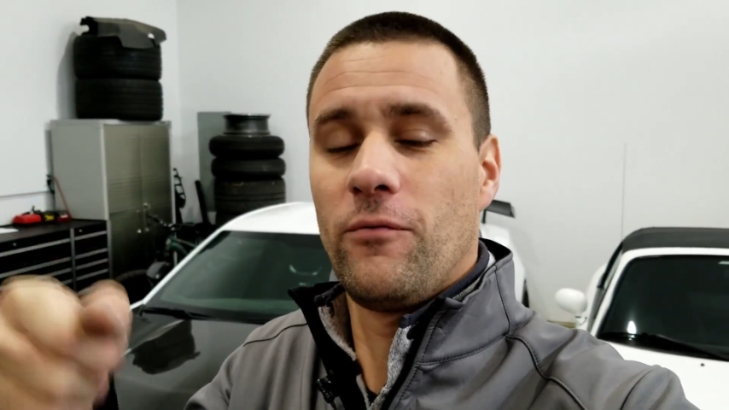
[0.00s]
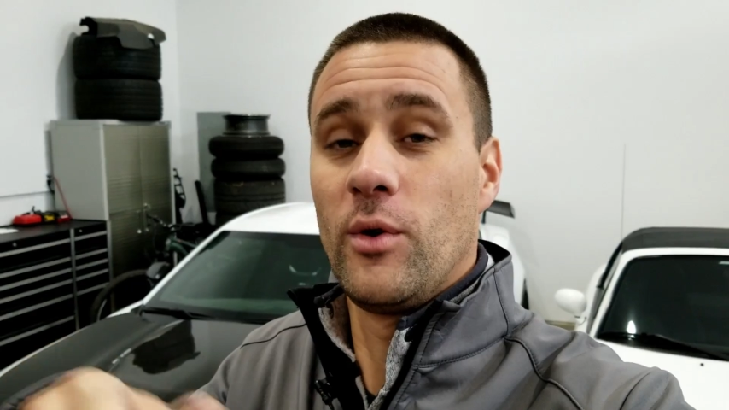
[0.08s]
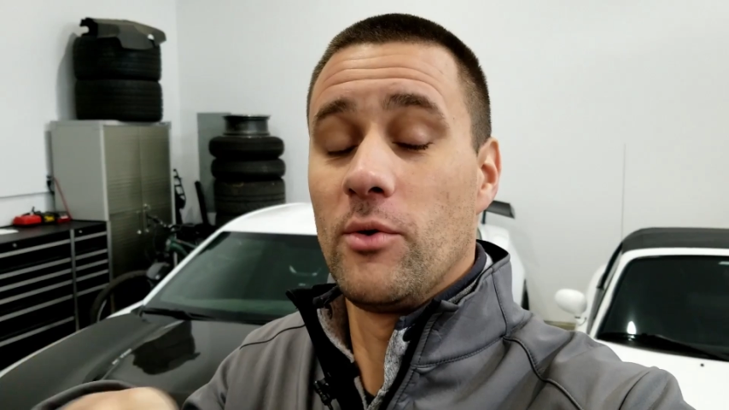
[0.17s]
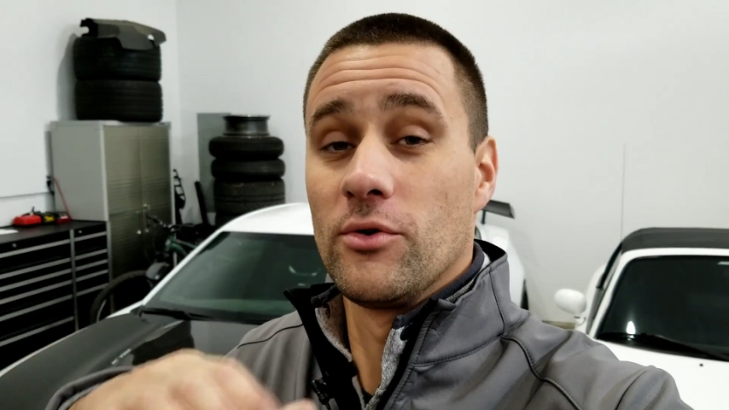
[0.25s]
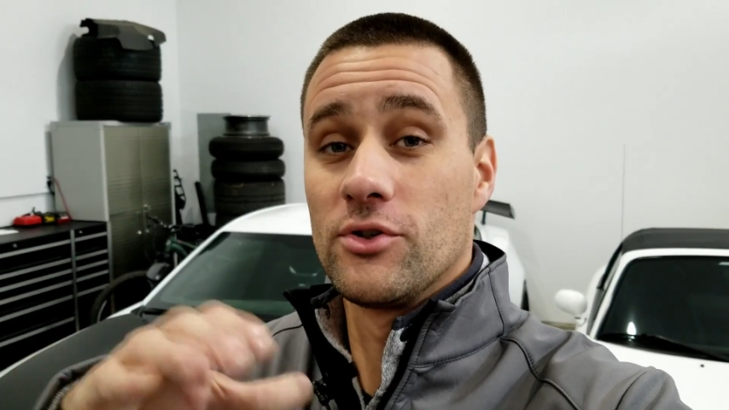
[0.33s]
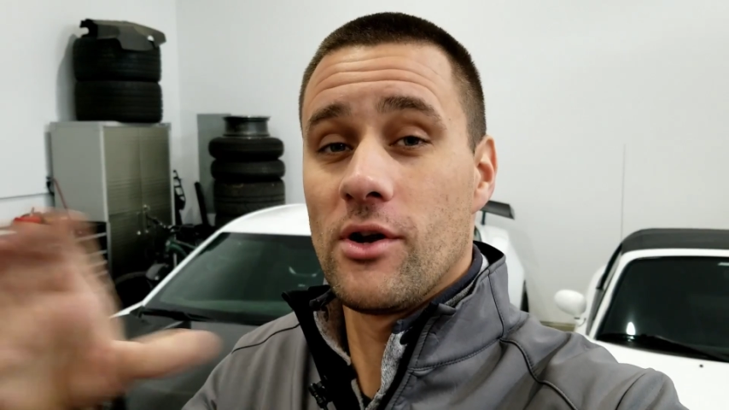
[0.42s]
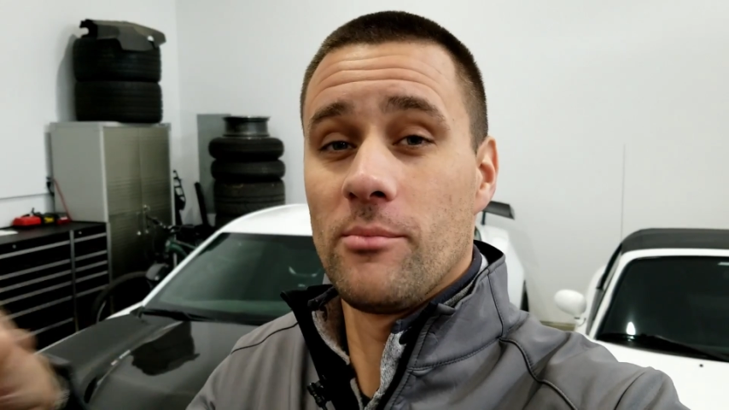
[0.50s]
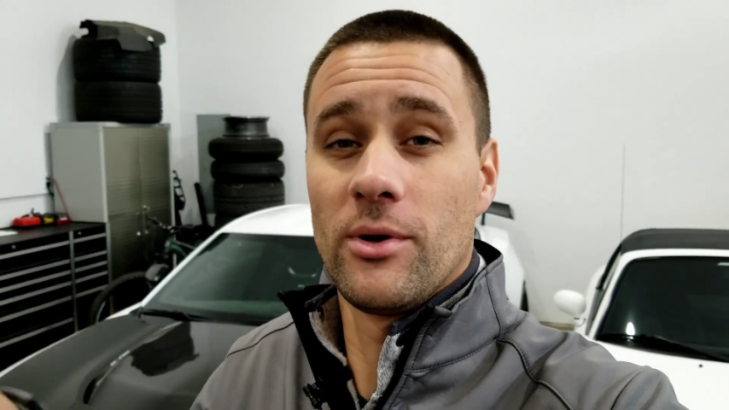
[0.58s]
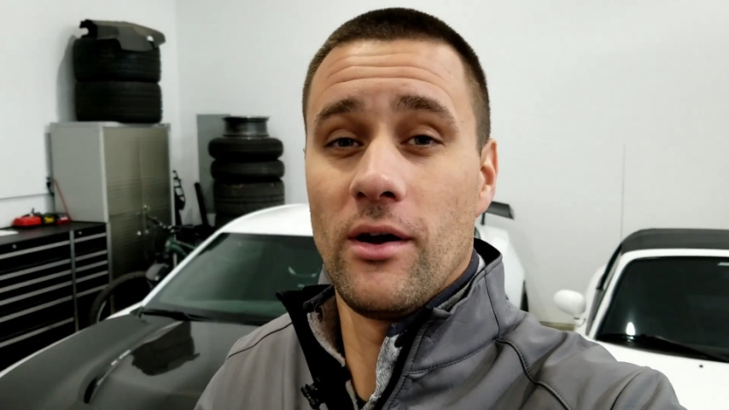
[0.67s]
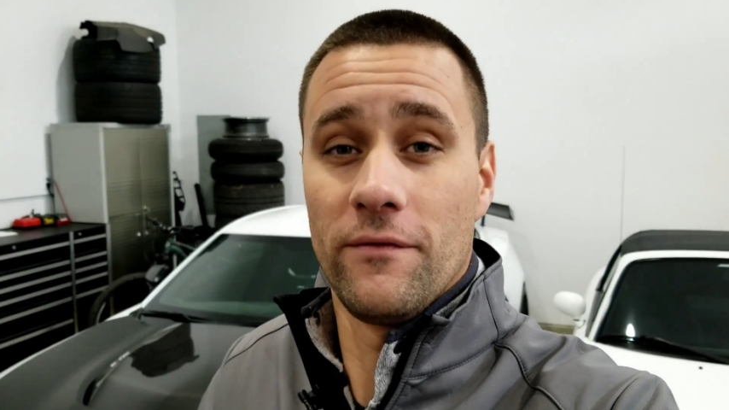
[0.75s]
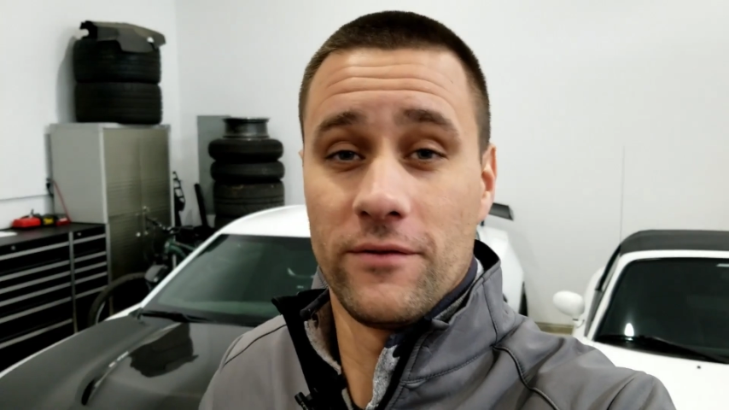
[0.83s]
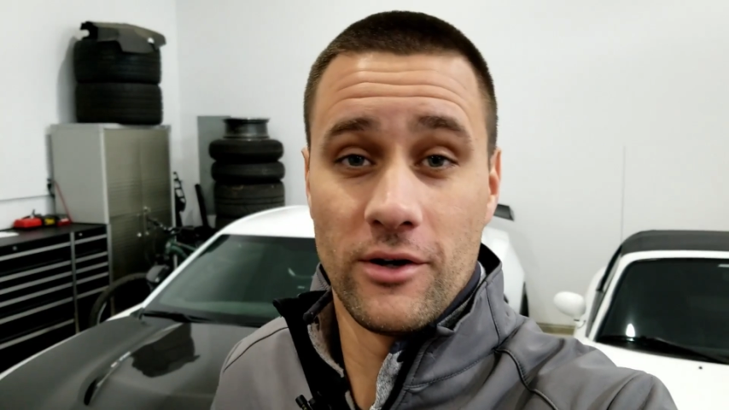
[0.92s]
We were jumping
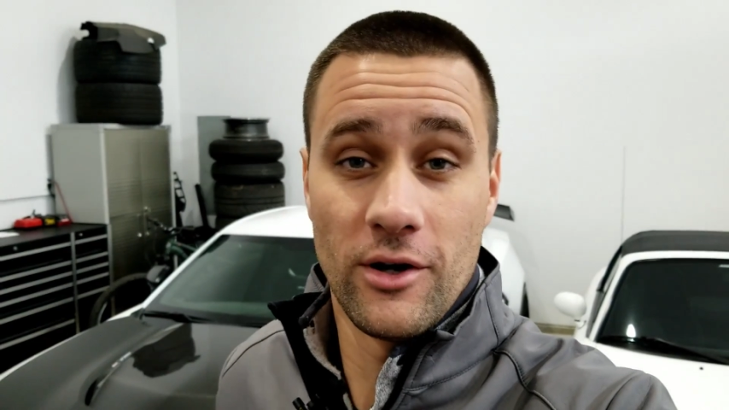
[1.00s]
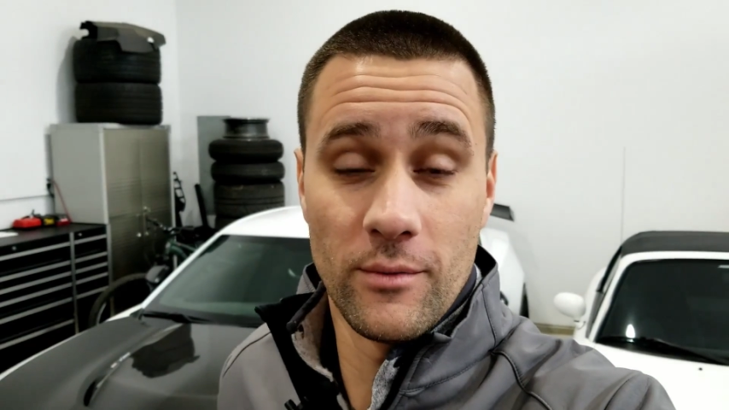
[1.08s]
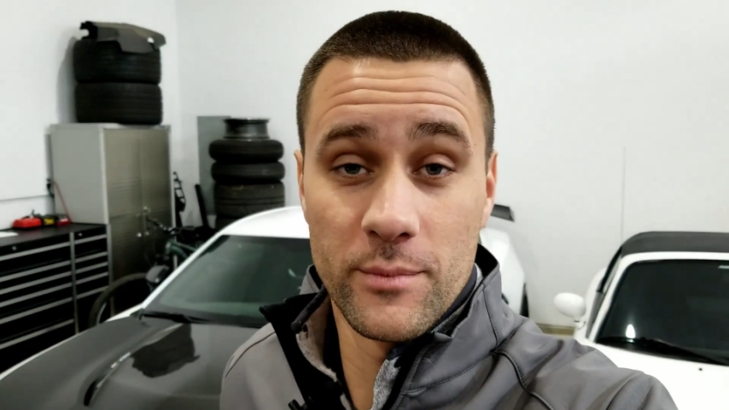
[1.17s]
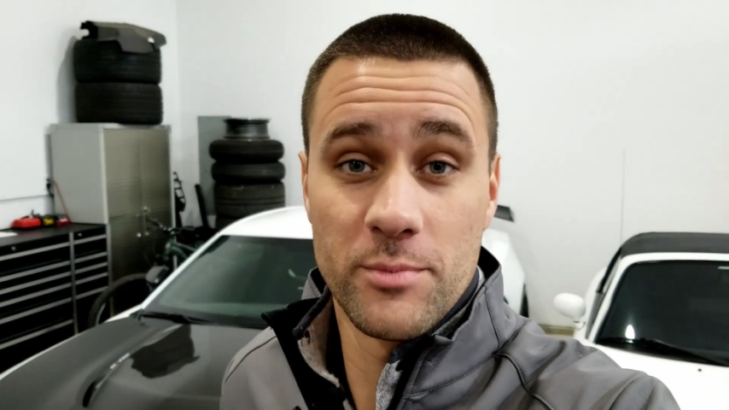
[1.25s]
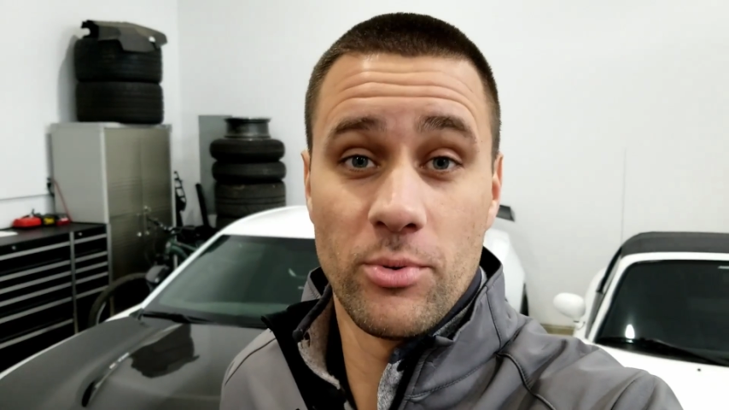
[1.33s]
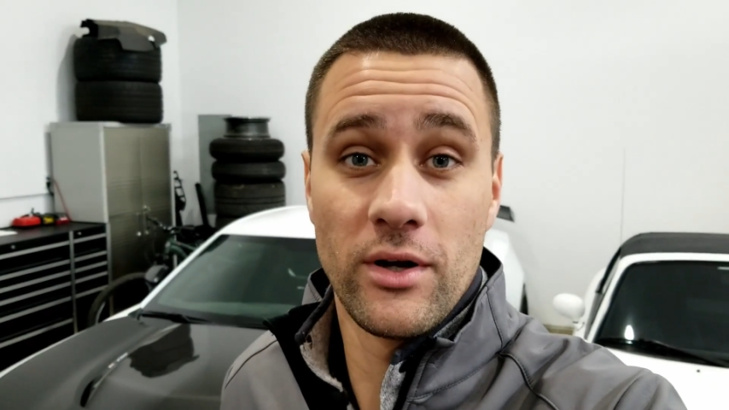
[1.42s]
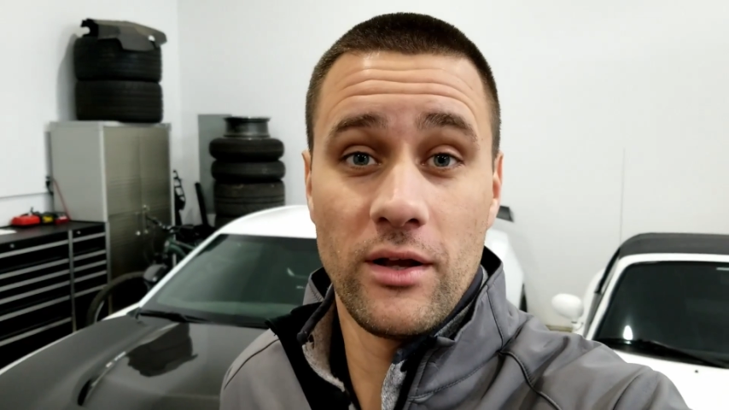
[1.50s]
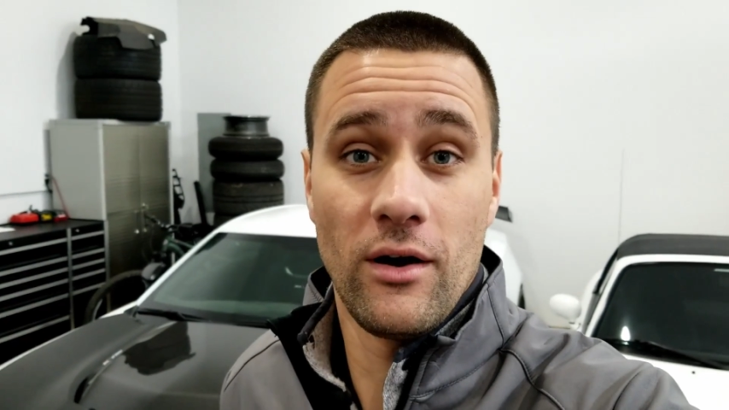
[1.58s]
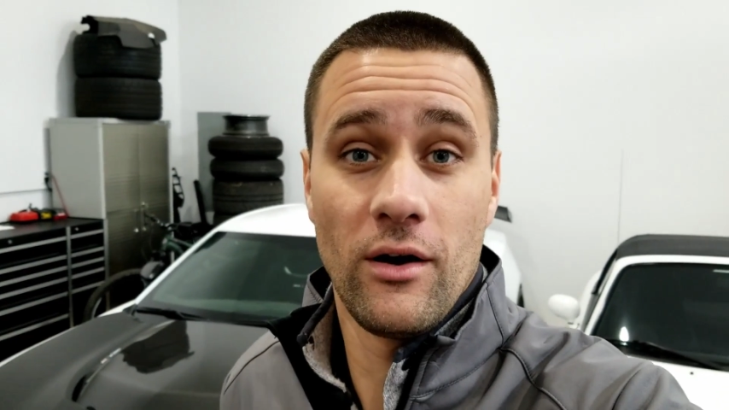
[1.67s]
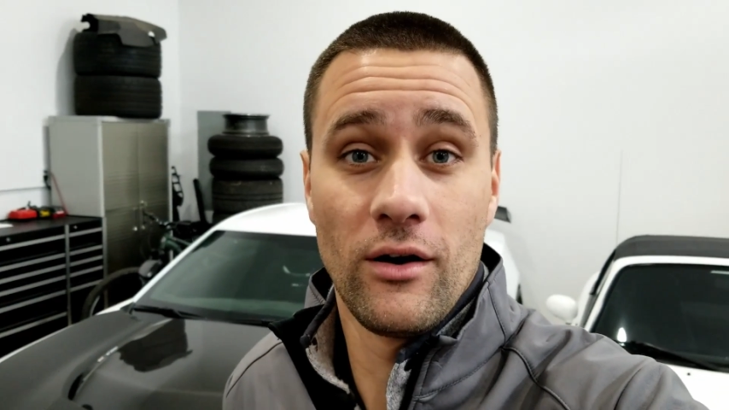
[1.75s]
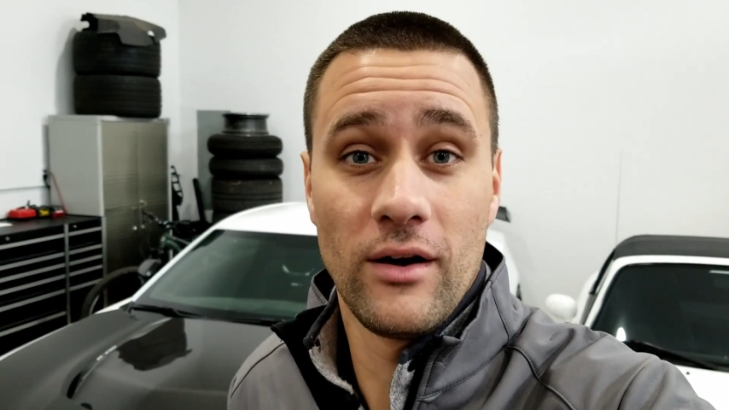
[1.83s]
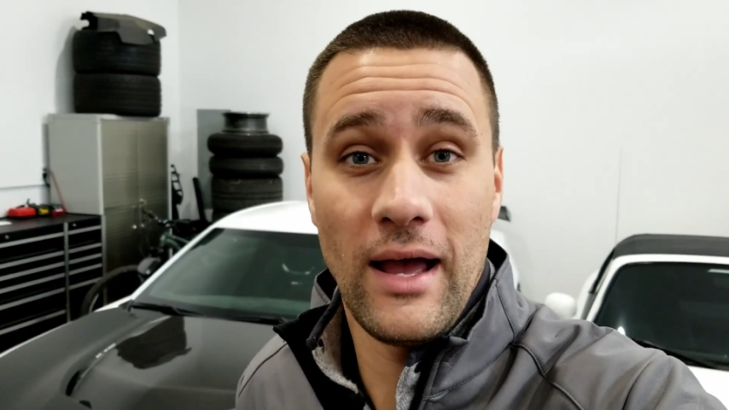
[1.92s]
off the curbs pretty
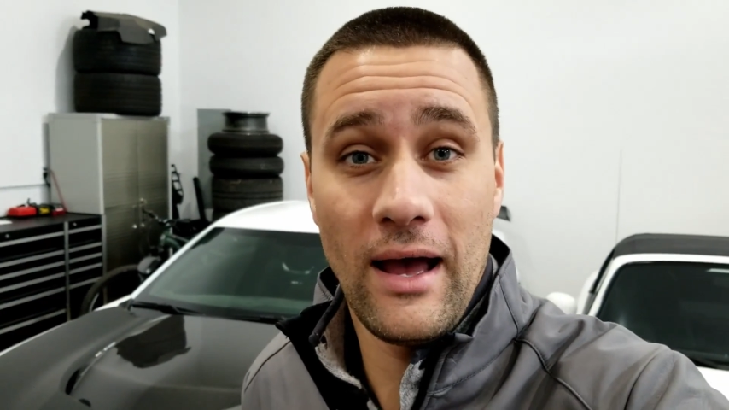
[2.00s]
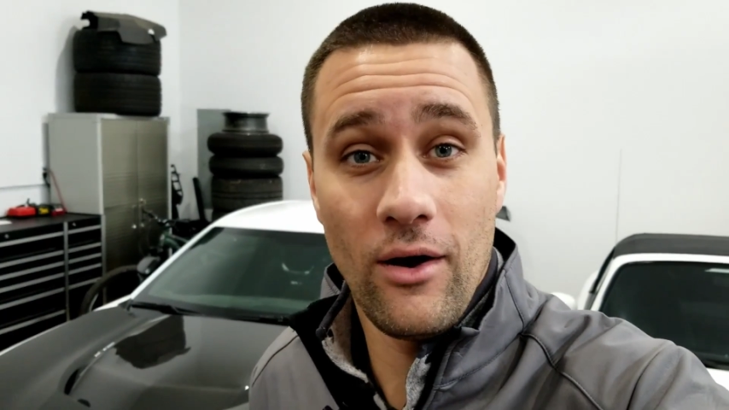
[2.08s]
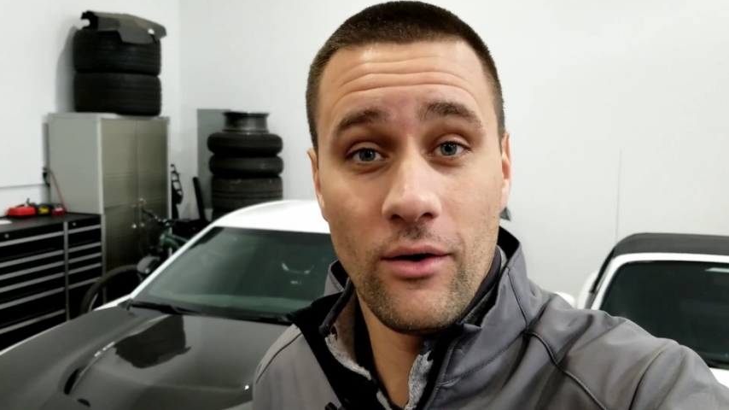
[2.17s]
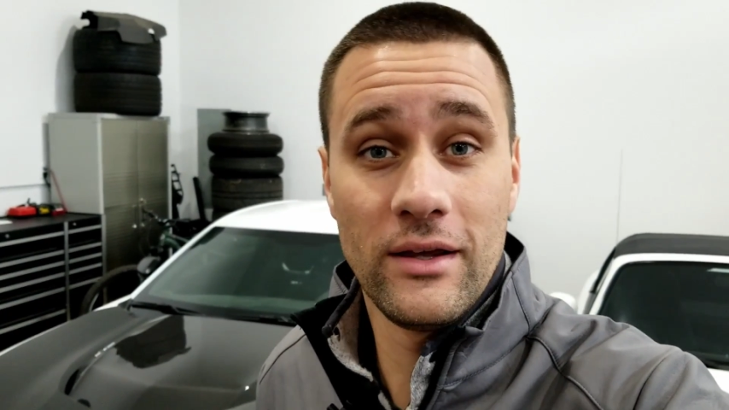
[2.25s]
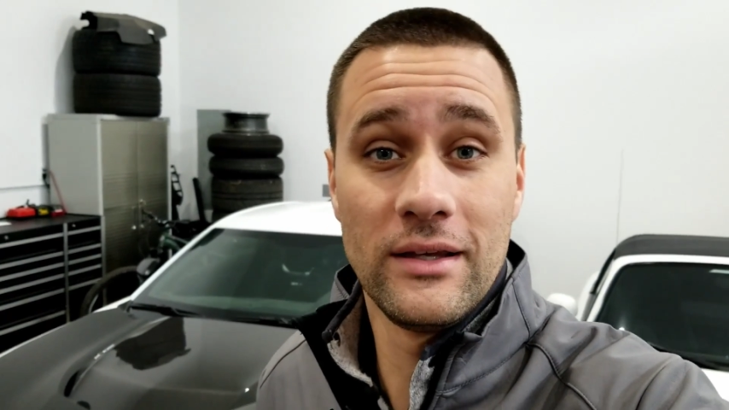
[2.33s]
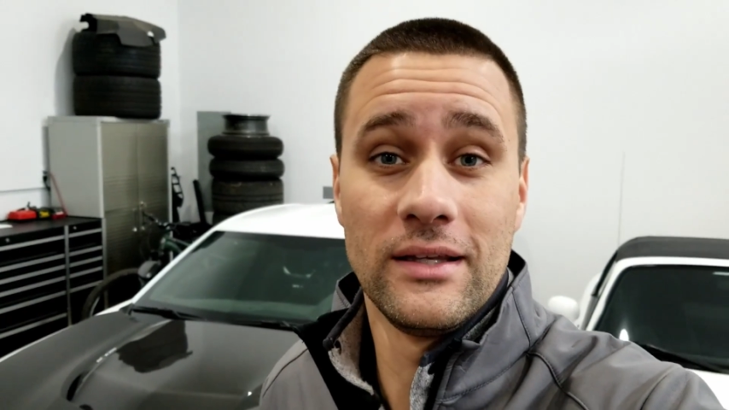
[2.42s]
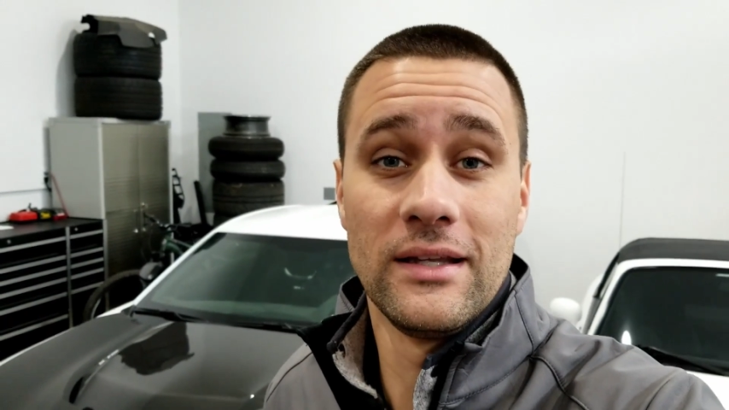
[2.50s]
hard out